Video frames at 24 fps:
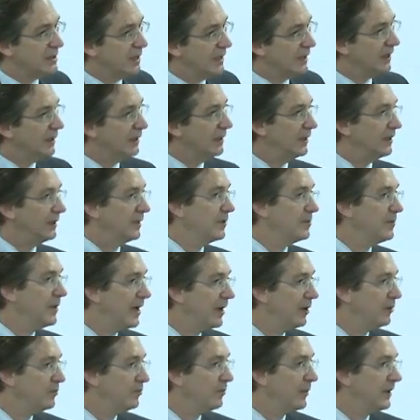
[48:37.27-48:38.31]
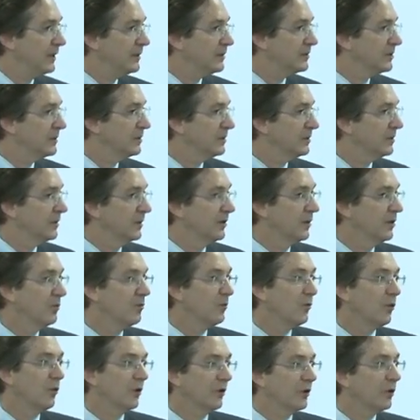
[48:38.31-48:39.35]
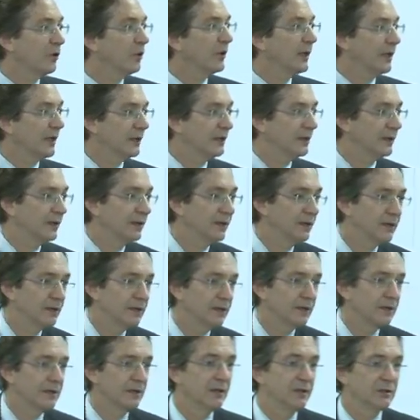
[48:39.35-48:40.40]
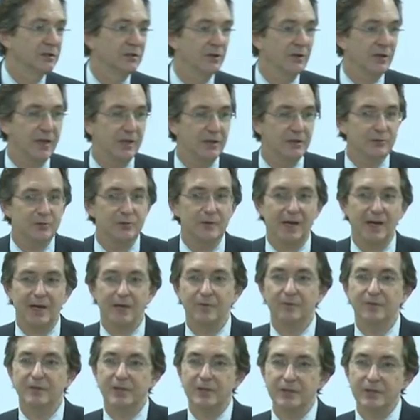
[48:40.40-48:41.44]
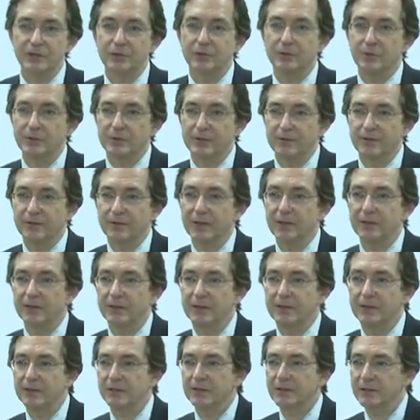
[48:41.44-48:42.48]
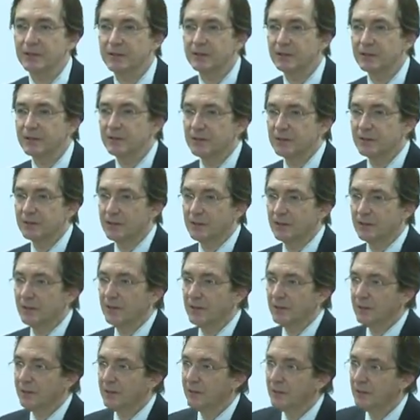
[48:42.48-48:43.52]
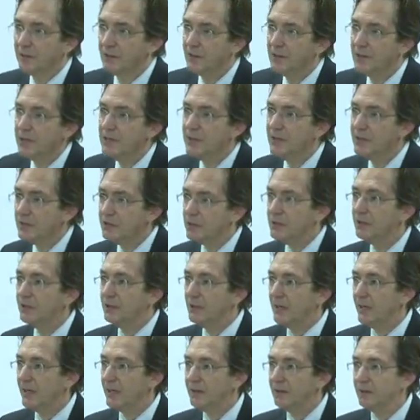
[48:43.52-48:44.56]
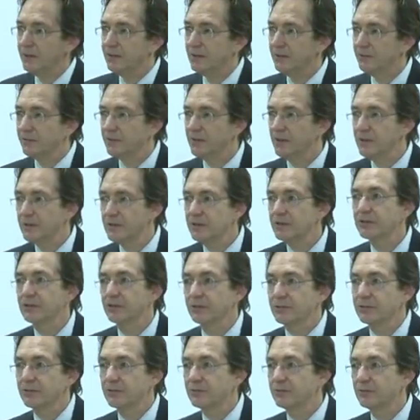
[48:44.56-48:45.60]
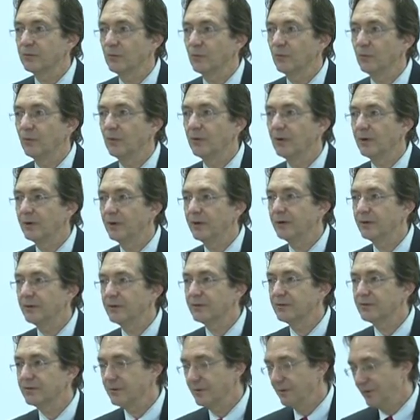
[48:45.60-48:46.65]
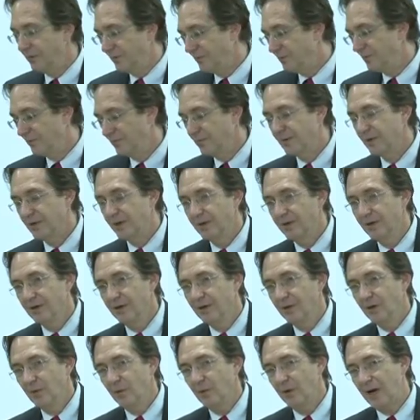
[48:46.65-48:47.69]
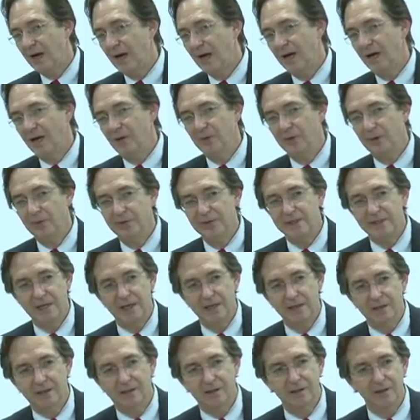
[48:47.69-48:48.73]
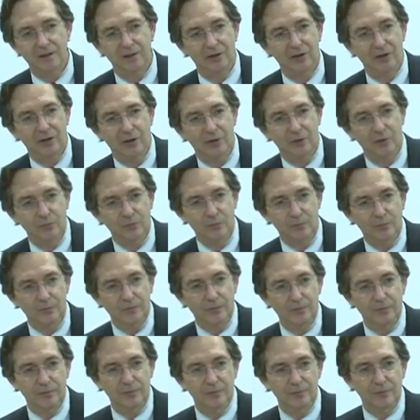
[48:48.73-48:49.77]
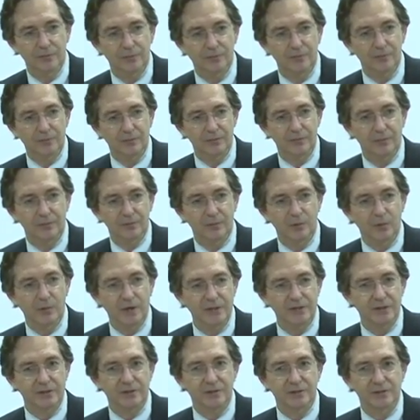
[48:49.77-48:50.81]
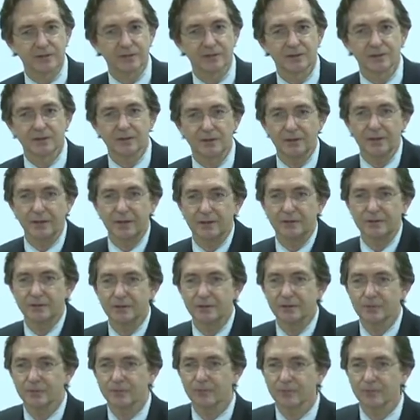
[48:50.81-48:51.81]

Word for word: They can get them out much more quickly. So they do have these sorts of contingencies that they can initiate if conditions warrant. So, well, how about we take, you know, questions? Yes?